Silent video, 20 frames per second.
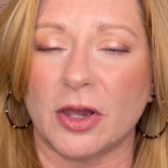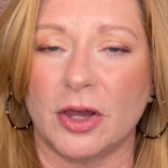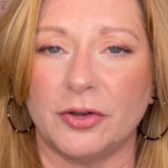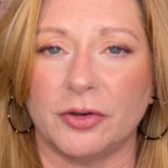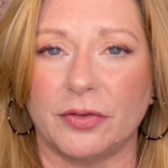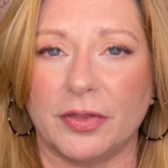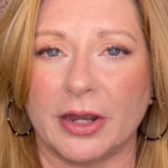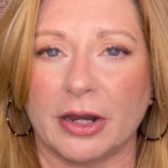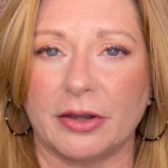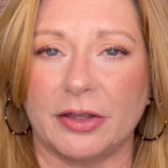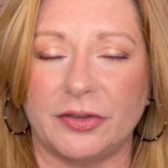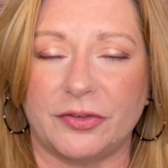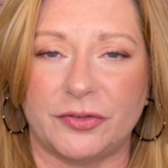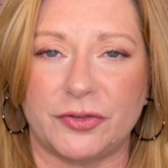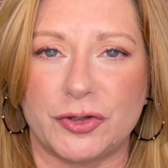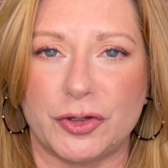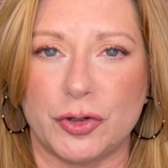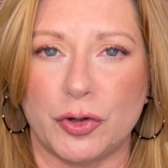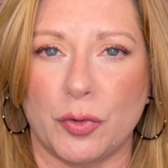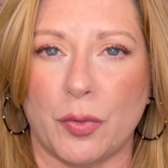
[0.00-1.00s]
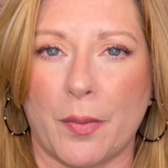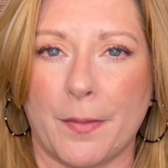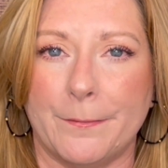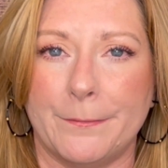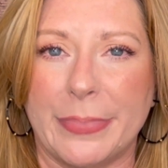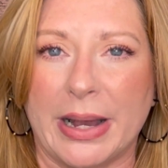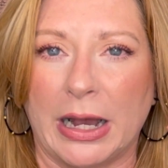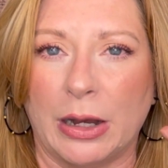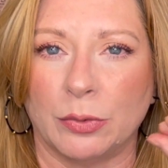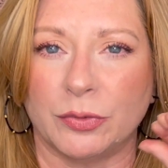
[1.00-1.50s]
under there is to
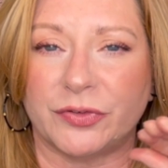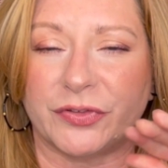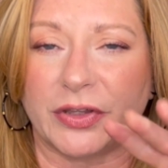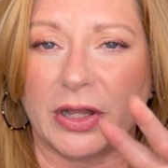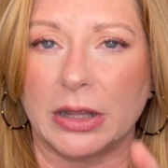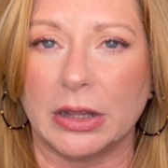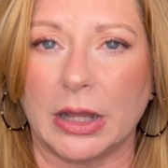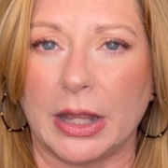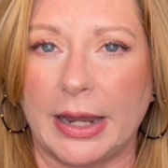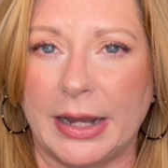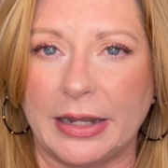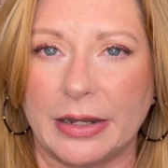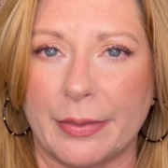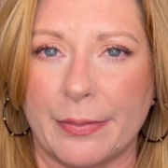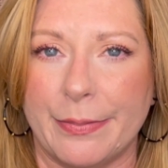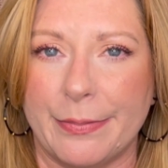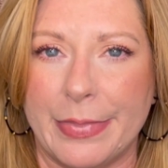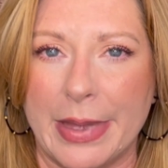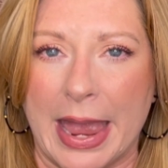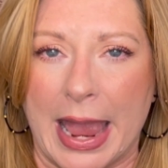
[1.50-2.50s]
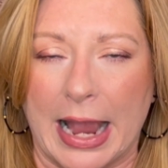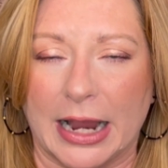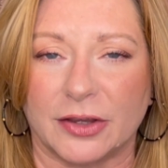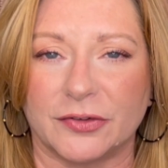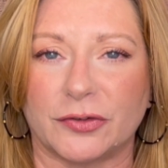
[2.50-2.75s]
bounce light back.